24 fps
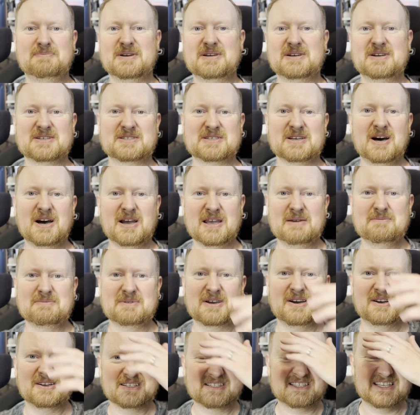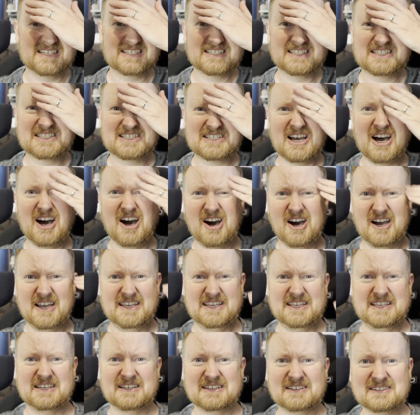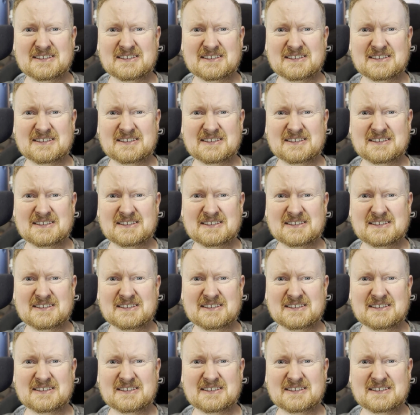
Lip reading: because I am going to die.